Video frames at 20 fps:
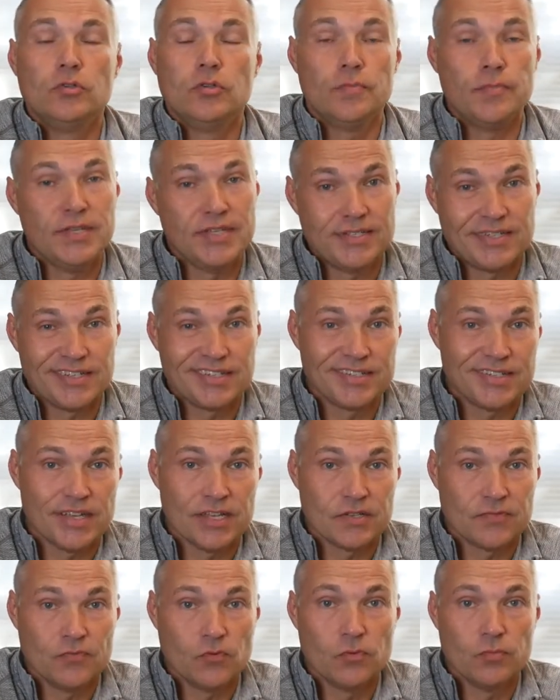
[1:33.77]
to be
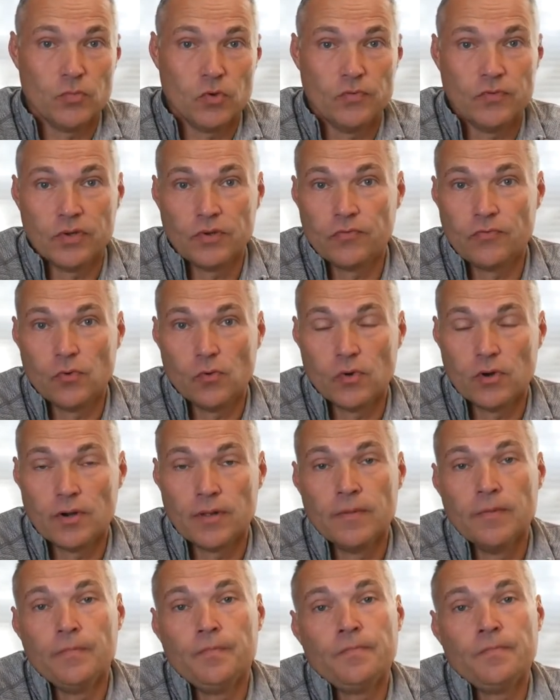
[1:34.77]
successful moving forward.